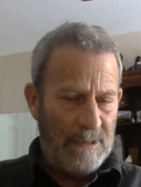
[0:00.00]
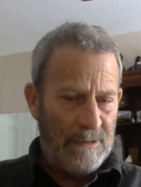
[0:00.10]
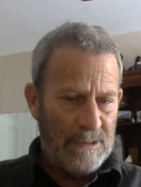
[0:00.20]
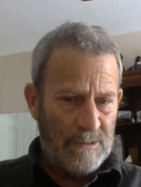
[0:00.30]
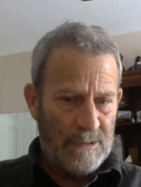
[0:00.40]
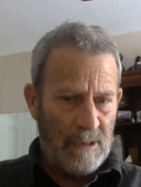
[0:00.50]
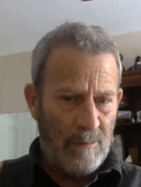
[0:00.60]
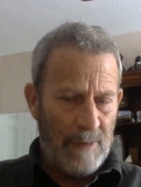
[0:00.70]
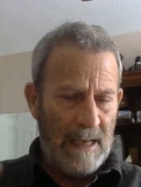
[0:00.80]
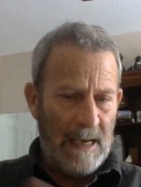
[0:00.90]
and this was all
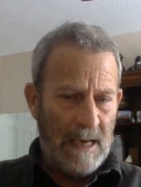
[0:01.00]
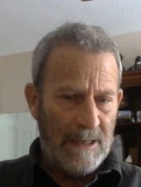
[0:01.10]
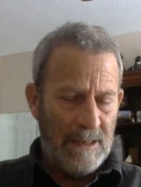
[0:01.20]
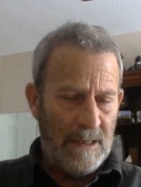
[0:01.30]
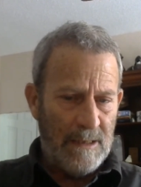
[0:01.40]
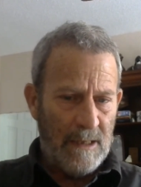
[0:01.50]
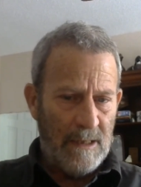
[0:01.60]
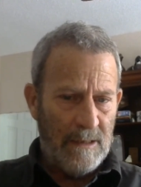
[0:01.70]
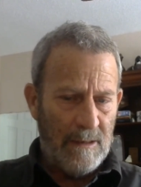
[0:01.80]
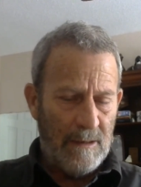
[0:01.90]
bad, and and
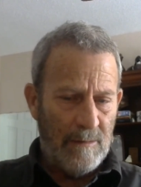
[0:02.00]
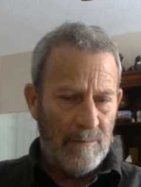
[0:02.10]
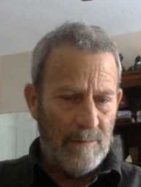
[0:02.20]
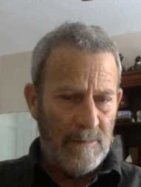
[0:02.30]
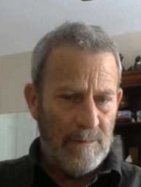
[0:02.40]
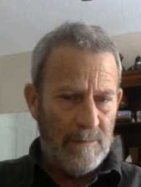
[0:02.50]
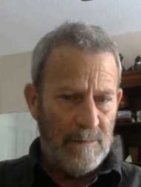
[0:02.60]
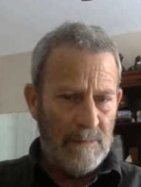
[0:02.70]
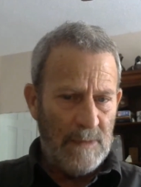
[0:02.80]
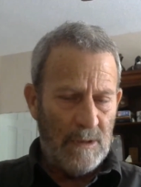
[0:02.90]
and uh,
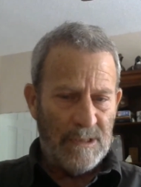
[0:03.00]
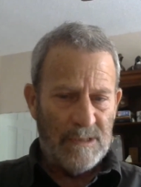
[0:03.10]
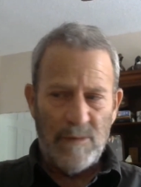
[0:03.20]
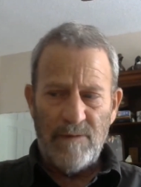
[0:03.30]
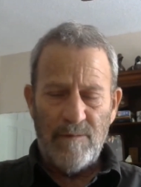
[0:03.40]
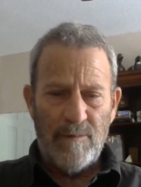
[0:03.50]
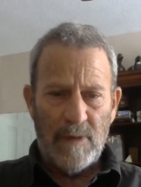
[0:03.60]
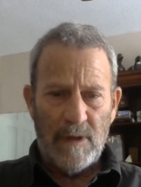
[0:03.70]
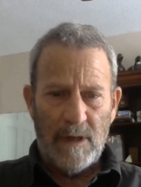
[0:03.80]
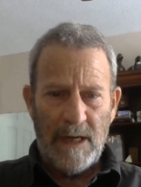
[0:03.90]
you know doesn't mean
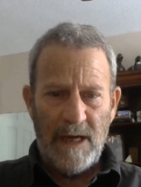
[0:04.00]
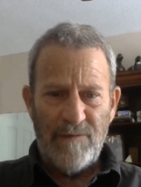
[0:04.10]
I hate